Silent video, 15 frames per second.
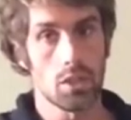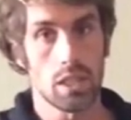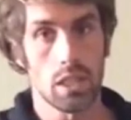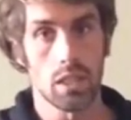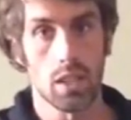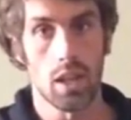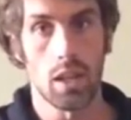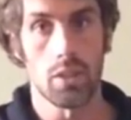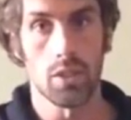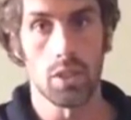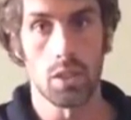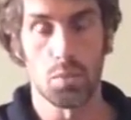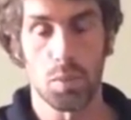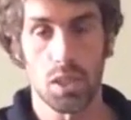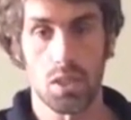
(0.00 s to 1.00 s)
a lot of
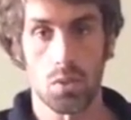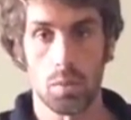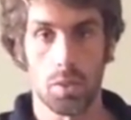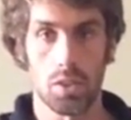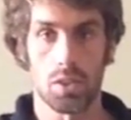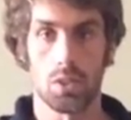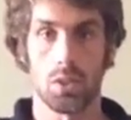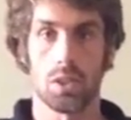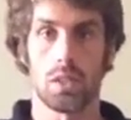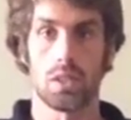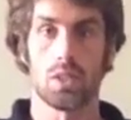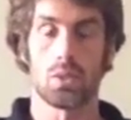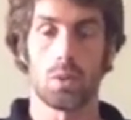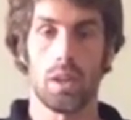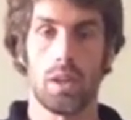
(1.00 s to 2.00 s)
Olympic swimmers do it
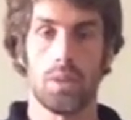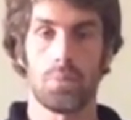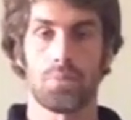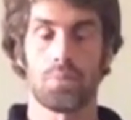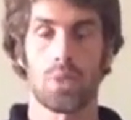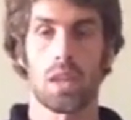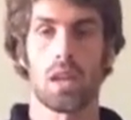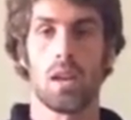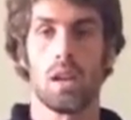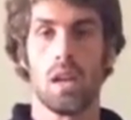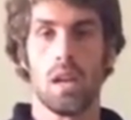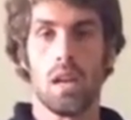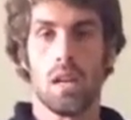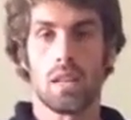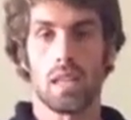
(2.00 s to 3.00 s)
this way.
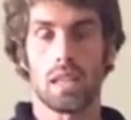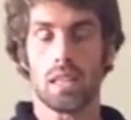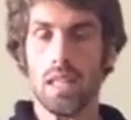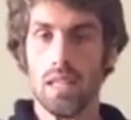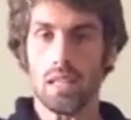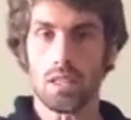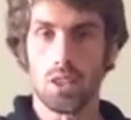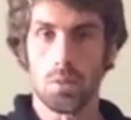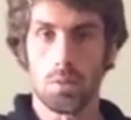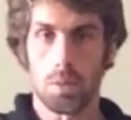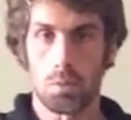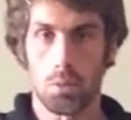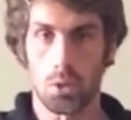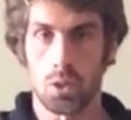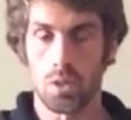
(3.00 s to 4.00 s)
They can get a little bit
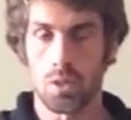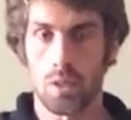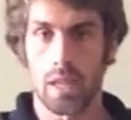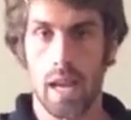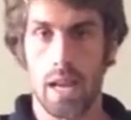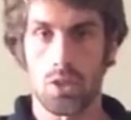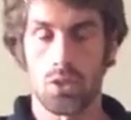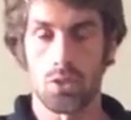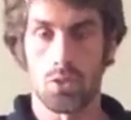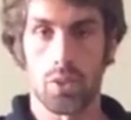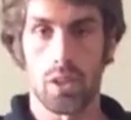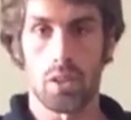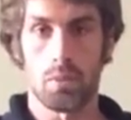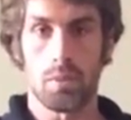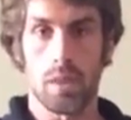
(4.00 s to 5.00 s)
more of a natural
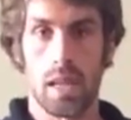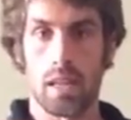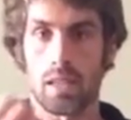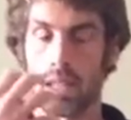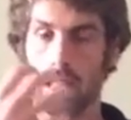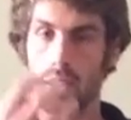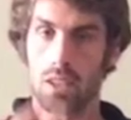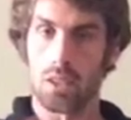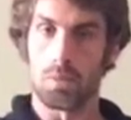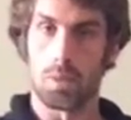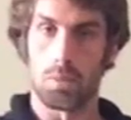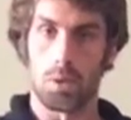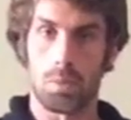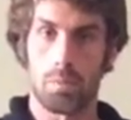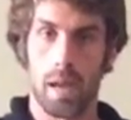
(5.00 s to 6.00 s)
rhythm and get a little bit
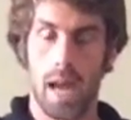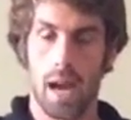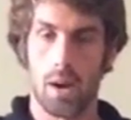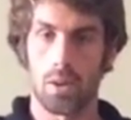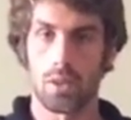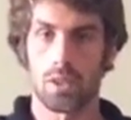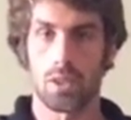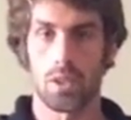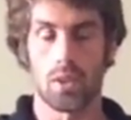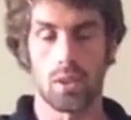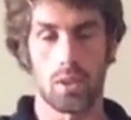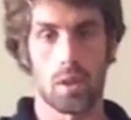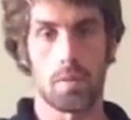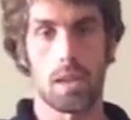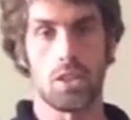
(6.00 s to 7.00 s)
more power. So
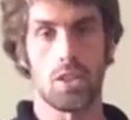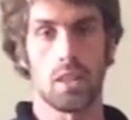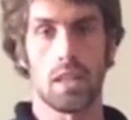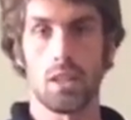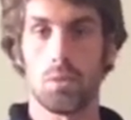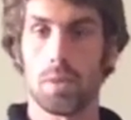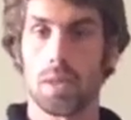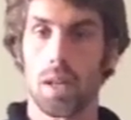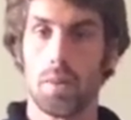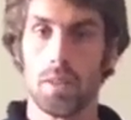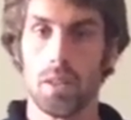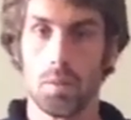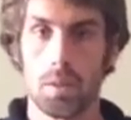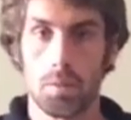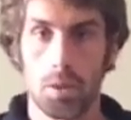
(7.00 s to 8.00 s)
I mentioned that you become a
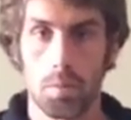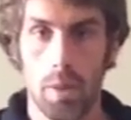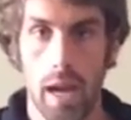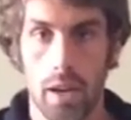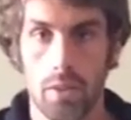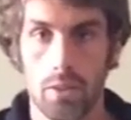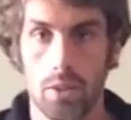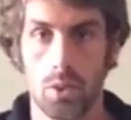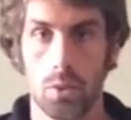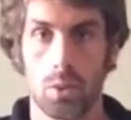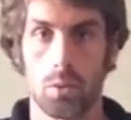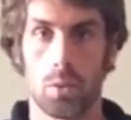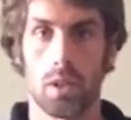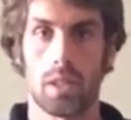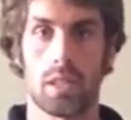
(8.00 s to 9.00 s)
little bit more powerful with
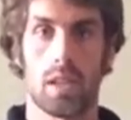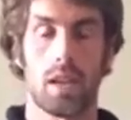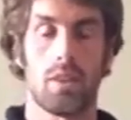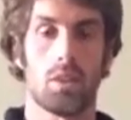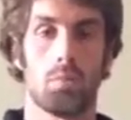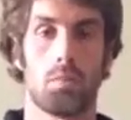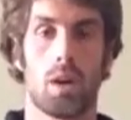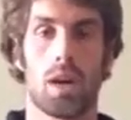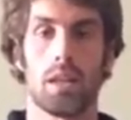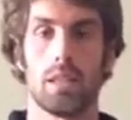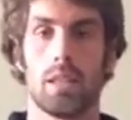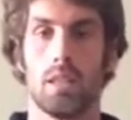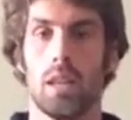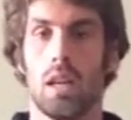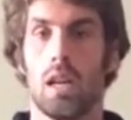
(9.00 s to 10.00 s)
one side of your body
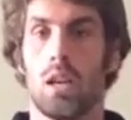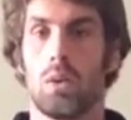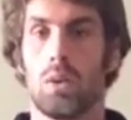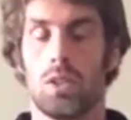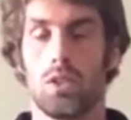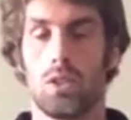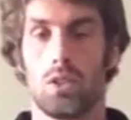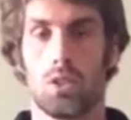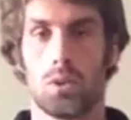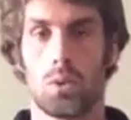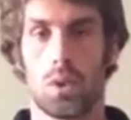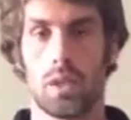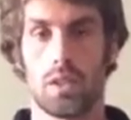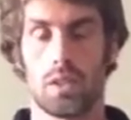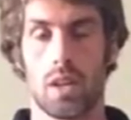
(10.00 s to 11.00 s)
when you do a
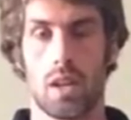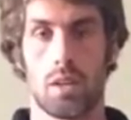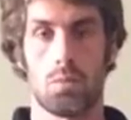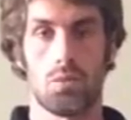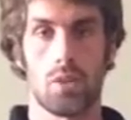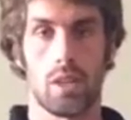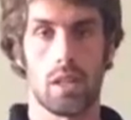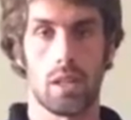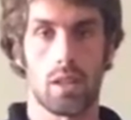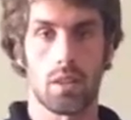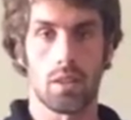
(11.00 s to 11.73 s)
one-side breathing.